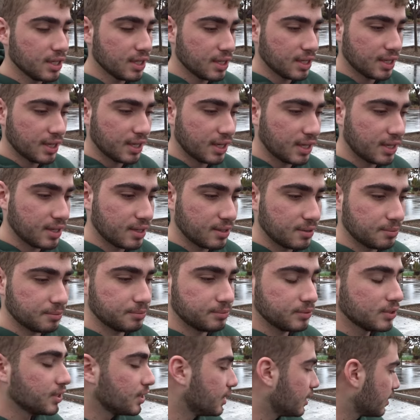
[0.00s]

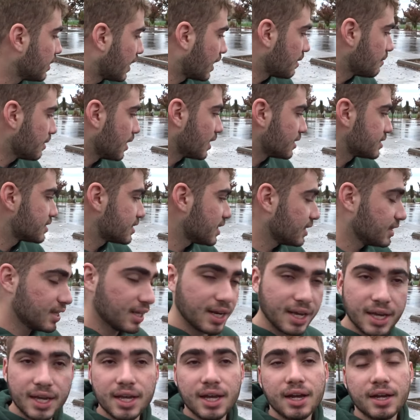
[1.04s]
You know, I said
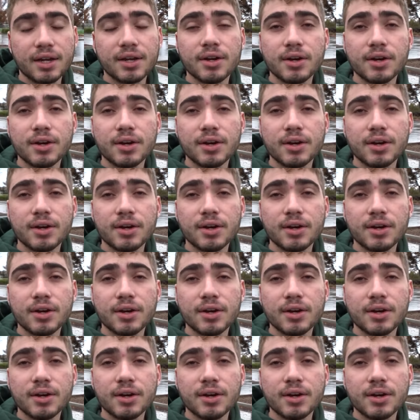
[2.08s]
that I got